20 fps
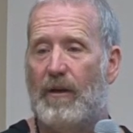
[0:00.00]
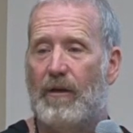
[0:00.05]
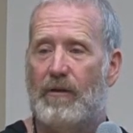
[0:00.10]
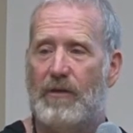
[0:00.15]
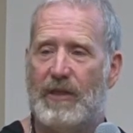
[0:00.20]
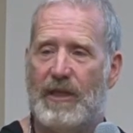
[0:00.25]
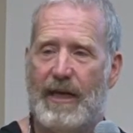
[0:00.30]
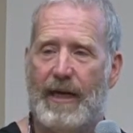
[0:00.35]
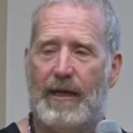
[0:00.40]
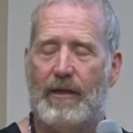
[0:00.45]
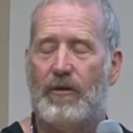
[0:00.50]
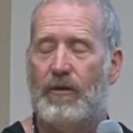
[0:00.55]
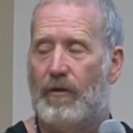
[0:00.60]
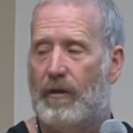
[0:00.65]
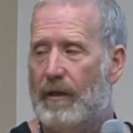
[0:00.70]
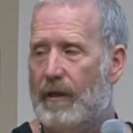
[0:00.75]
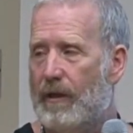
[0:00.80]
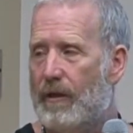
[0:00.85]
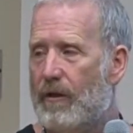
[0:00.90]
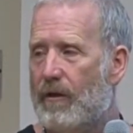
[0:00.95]
those
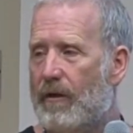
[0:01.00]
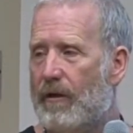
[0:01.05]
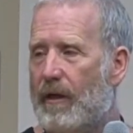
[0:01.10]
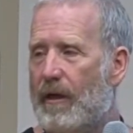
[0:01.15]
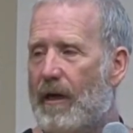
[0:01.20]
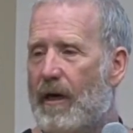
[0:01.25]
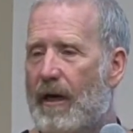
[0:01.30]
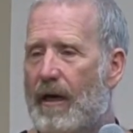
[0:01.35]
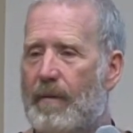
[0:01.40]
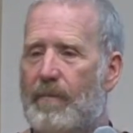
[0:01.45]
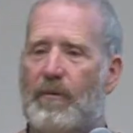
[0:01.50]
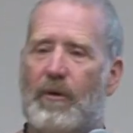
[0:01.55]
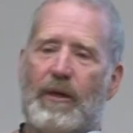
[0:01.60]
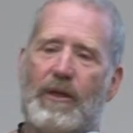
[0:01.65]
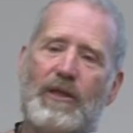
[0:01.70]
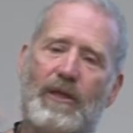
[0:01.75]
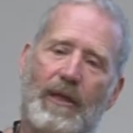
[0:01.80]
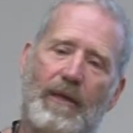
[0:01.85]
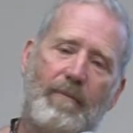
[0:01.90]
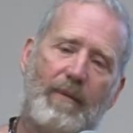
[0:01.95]
naturally occurring
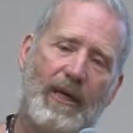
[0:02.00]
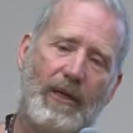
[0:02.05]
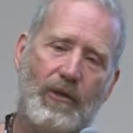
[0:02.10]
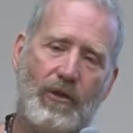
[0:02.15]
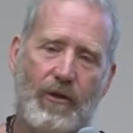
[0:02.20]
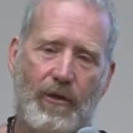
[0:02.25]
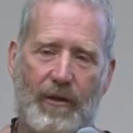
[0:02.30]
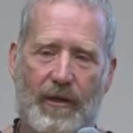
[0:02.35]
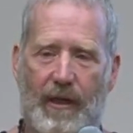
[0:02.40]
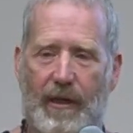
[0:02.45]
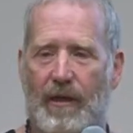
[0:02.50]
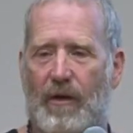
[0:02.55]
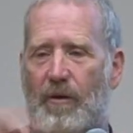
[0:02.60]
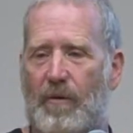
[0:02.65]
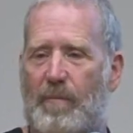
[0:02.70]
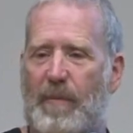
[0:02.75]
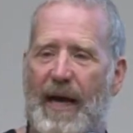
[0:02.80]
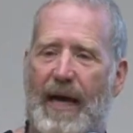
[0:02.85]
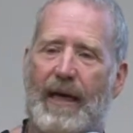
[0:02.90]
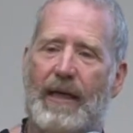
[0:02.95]
hybrids and make sure they go
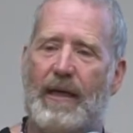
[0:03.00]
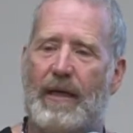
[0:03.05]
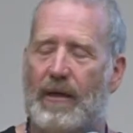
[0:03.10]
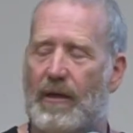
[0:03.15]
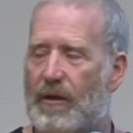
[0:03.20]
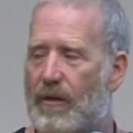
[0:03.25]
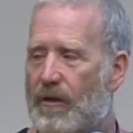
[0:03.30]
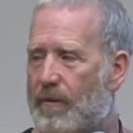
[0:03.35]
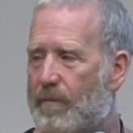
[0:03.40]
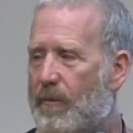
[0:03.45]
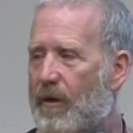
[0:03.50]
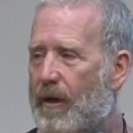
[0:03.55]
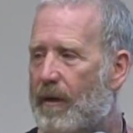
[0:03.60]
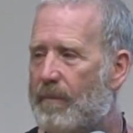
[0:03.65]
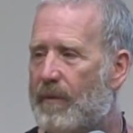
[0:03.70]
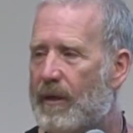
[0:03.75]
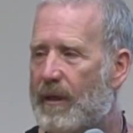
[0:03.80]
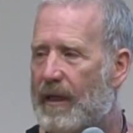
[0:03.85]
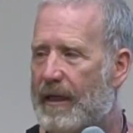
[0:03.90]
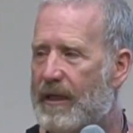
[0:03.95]
back into your
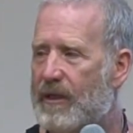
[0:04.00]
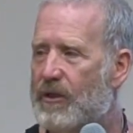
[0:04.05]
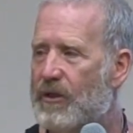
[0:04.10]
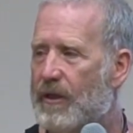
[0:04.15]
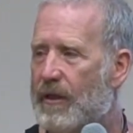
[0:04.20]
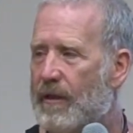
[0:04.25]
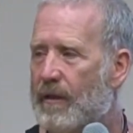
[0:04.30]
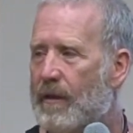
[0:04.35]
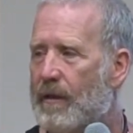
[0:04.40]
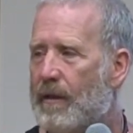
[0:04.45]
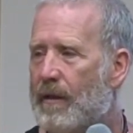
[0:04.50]
population.